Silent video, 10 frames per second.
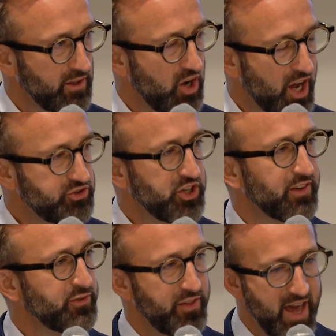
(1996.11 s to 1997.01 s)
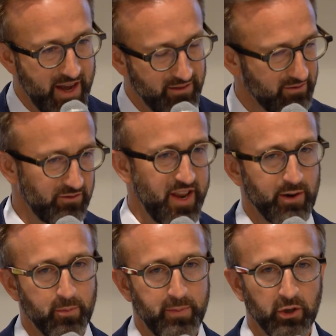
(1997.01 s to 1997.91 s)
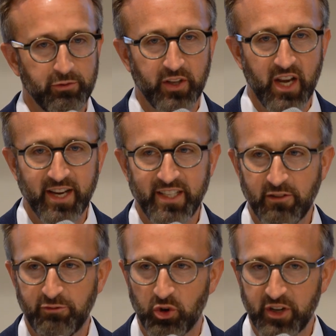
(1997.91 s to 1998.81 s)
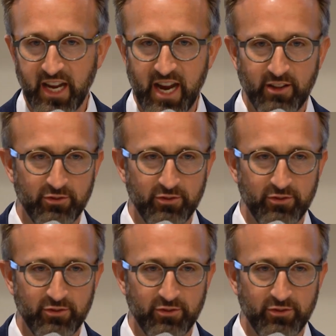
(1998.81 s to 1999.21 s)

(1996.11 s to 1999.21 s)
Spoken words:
Not just that they were birthed in 1948